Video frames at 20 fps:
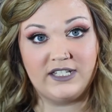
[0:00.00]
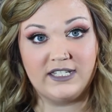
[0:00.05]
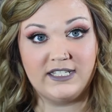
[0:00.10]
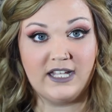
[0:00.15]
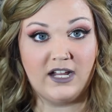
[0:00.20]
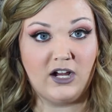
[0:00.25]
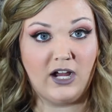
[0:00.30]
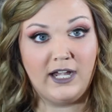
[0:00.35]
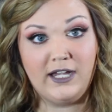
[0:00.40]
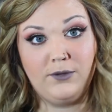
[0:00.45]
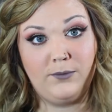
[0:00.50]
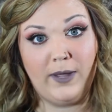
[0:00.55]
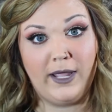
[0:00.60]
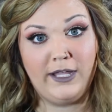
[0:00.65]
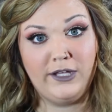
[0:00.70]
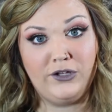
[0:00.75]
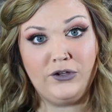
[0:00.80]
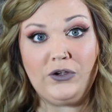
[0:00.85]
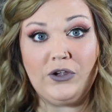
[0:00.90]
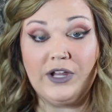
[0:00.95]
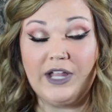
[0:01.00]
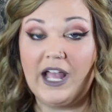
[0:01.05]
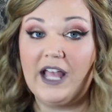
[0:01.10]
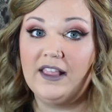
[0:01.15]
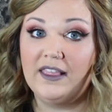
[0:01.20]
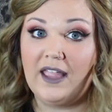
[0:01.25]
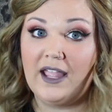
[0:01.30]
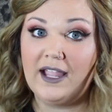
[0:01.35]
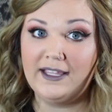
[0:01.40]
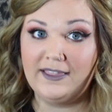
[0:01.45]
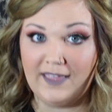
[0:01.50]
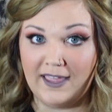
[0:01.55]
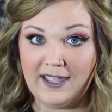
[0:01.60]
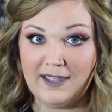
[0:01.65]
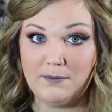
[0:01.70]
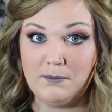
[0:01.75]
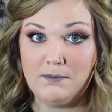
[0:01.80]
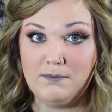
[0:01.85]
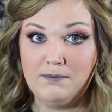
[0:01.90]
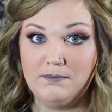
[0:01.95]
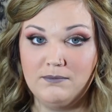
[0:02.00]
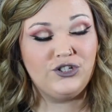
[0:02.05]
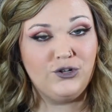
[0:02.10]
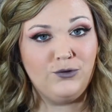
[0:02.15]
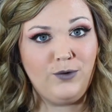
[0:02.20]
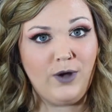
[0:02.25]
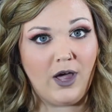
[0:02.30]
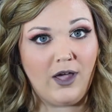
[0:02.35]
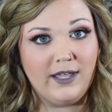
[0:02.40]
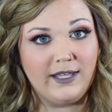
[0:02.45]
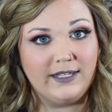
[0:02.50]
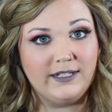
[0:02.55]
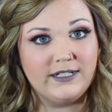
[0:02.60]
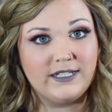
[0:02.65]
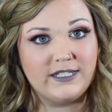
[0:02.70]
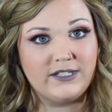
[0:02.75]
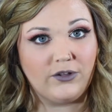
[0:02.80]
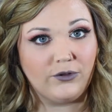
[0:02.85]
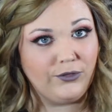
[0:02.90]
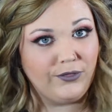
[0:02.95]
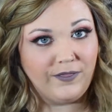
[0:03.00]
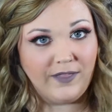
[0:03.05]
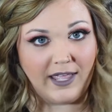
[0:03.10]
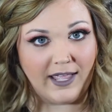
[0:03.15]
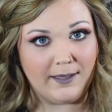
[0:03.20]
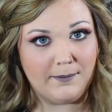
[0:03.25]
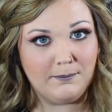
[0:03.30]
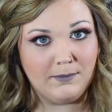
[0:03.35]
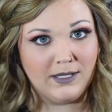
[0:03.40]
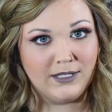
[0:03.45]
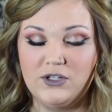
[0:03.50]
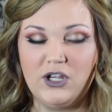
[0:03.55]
Is there any way you can cut like them? Do not insult them.